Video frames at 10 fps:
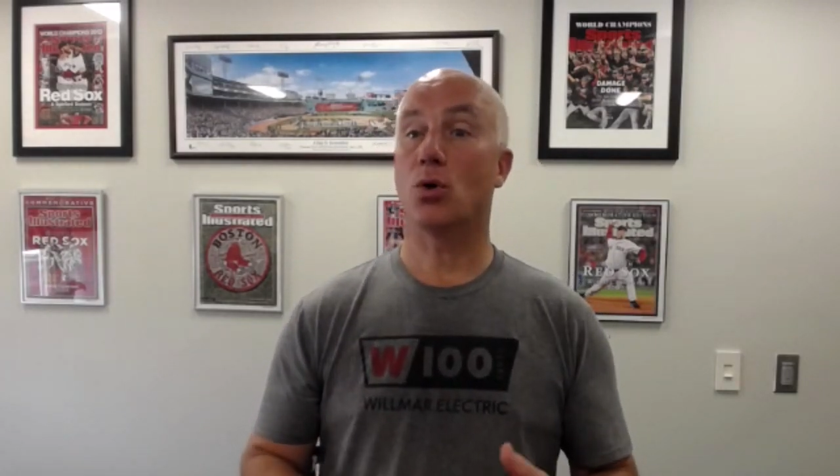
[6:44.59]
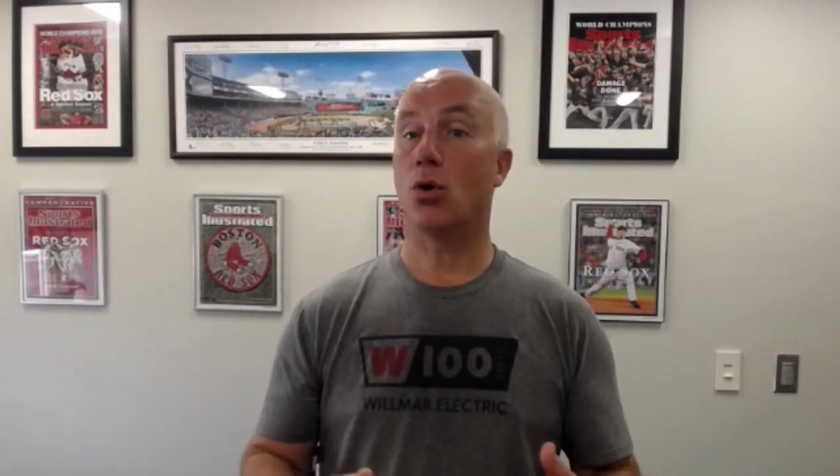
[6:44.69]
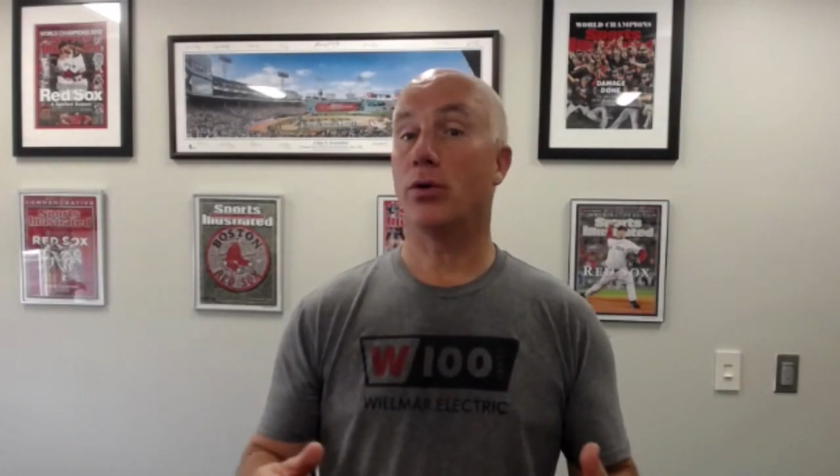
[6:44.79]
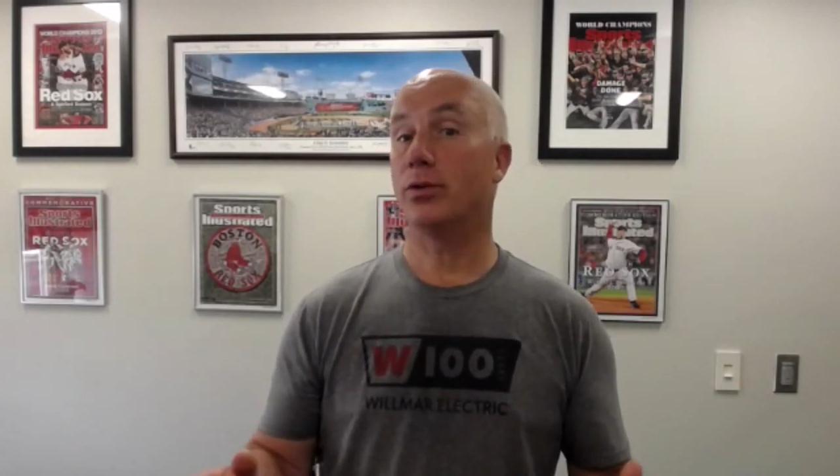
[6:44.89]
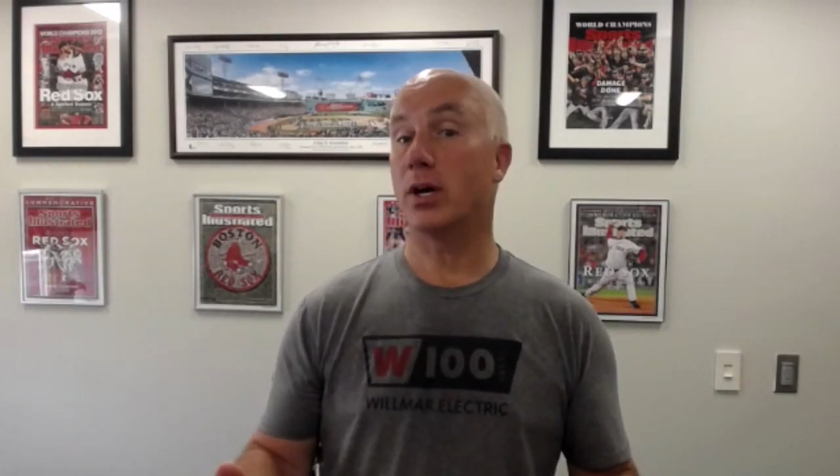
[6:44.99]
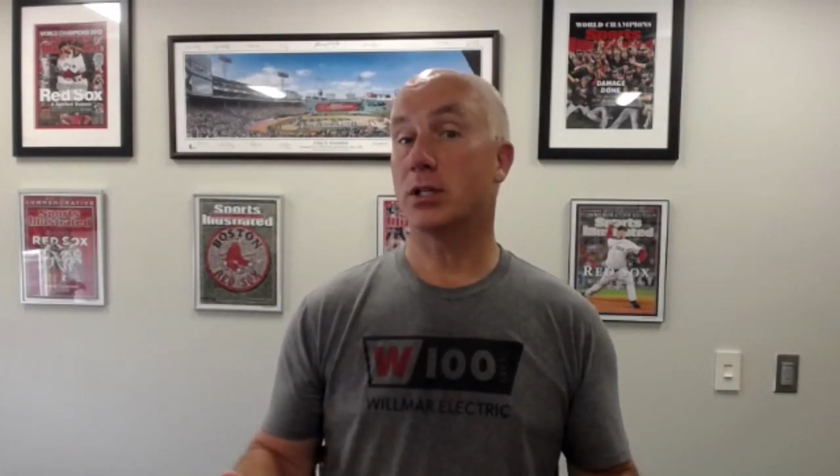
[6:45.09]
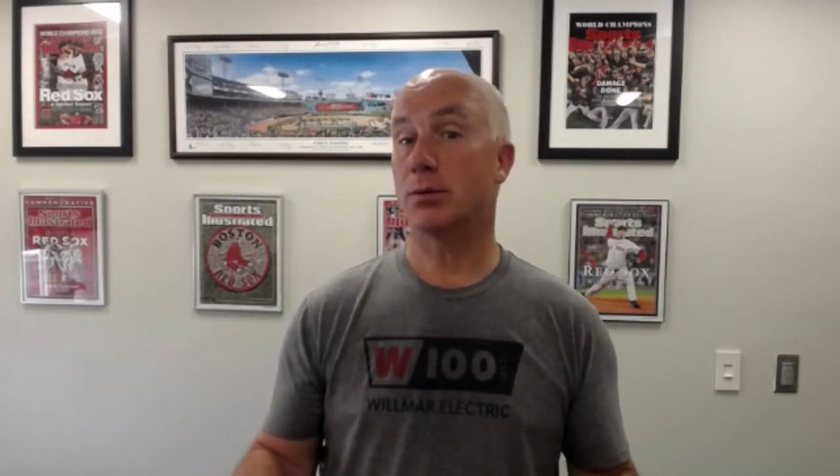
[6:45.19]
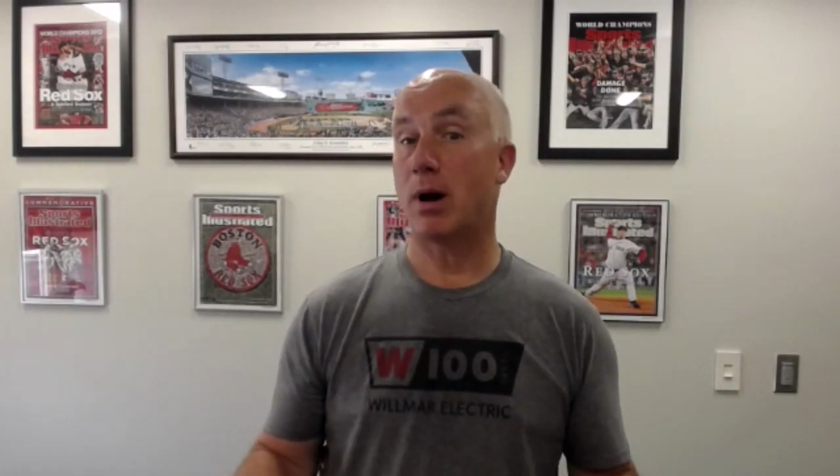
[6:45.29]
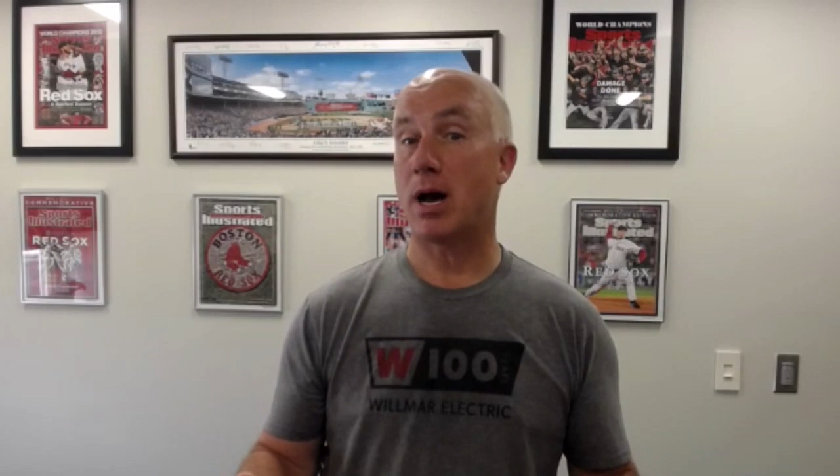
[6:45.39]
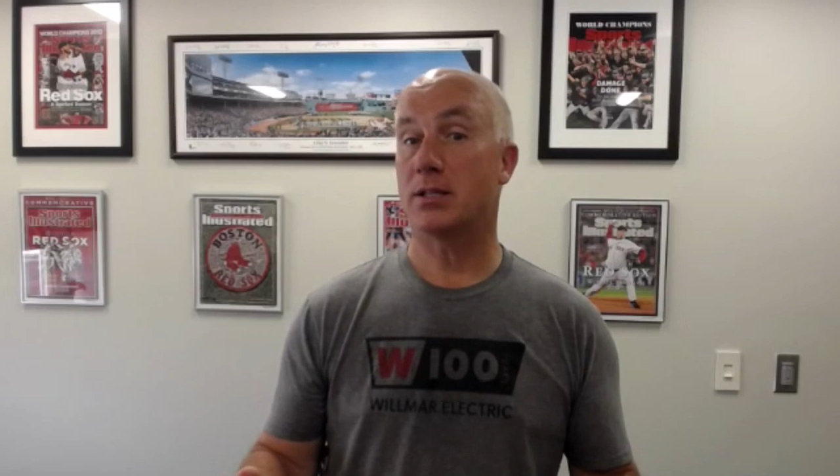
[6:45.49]
or you've
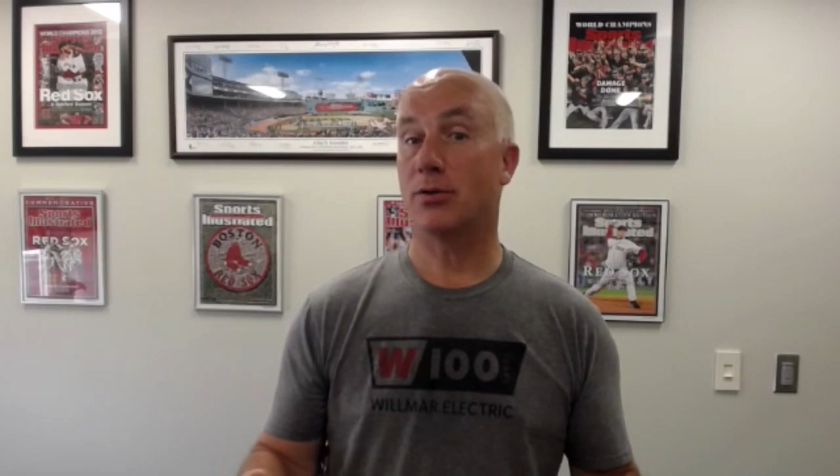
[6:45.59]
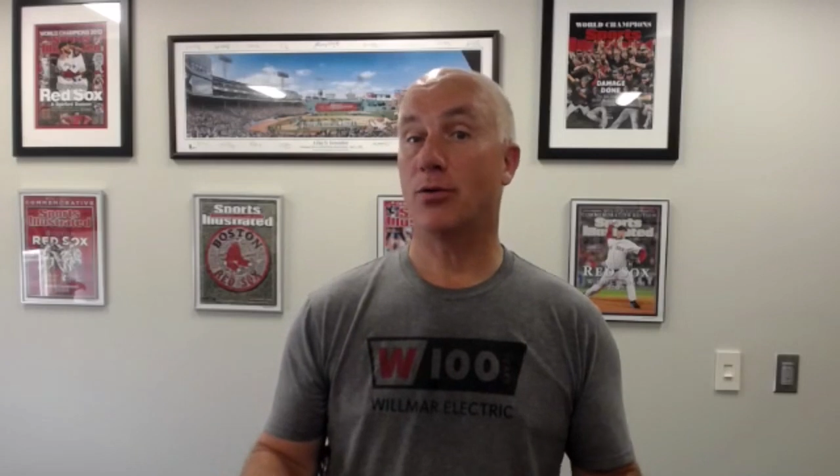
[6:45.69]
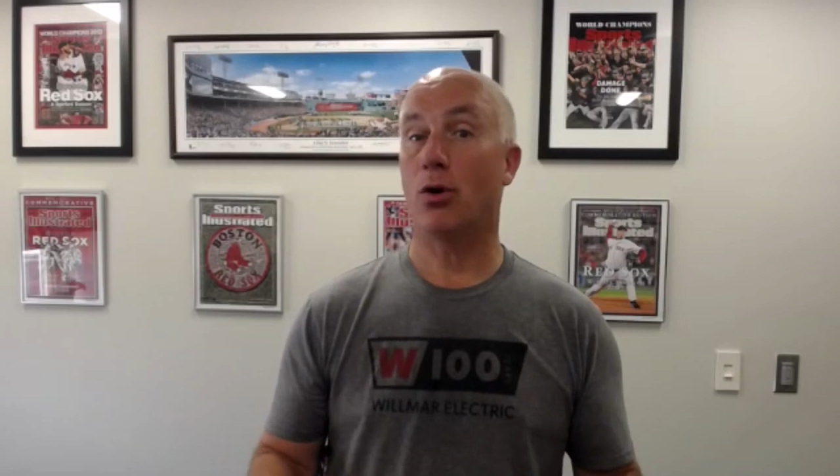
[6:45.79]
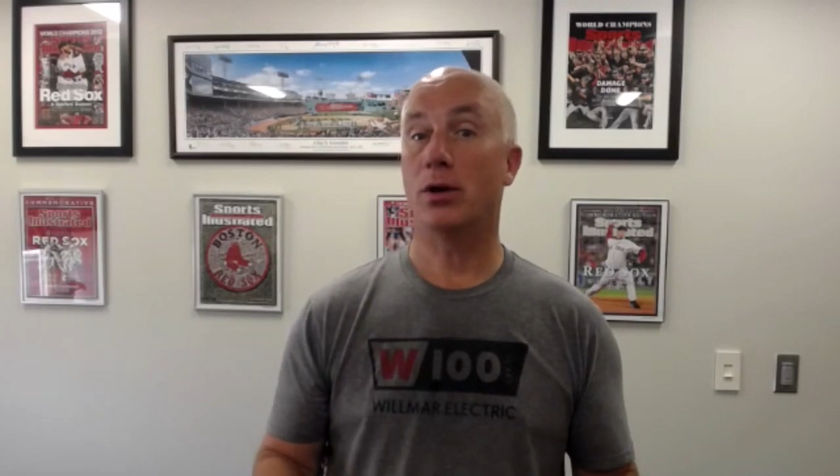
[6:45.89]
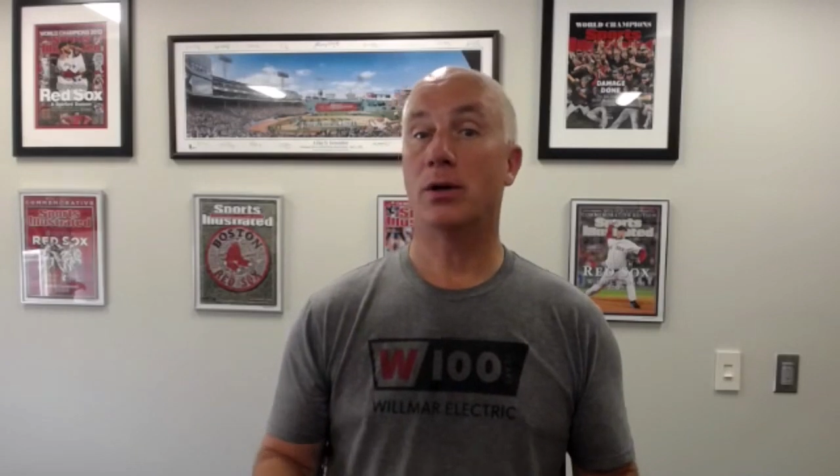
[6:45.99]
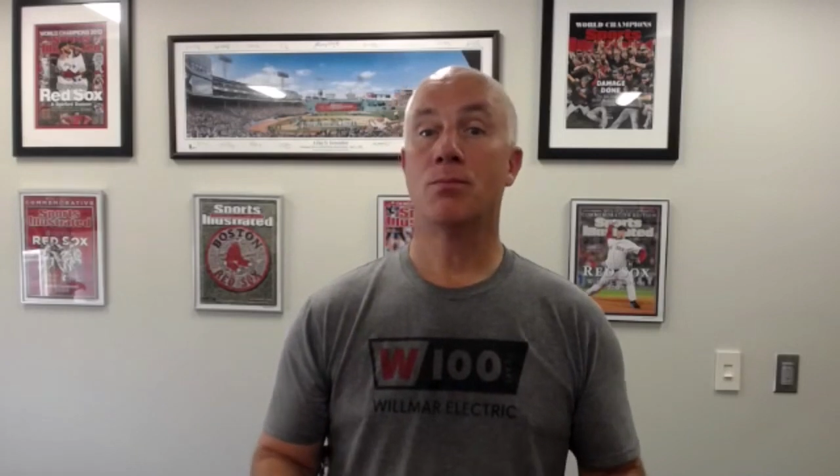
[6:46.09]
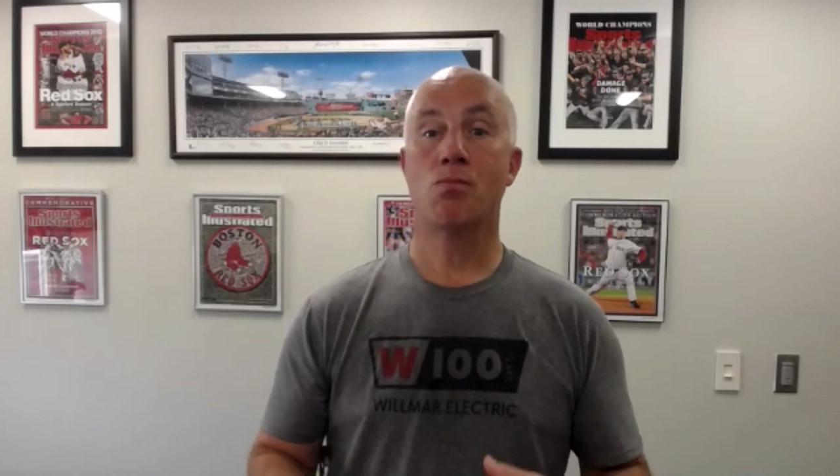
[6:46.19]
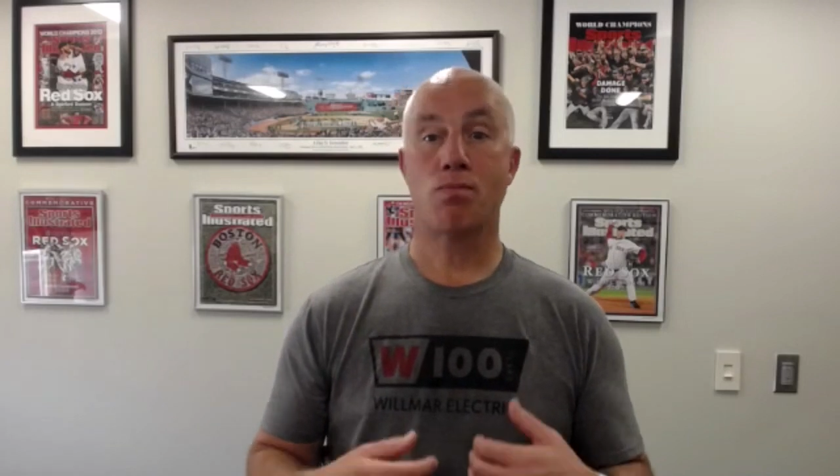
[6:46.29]
tested positive for it.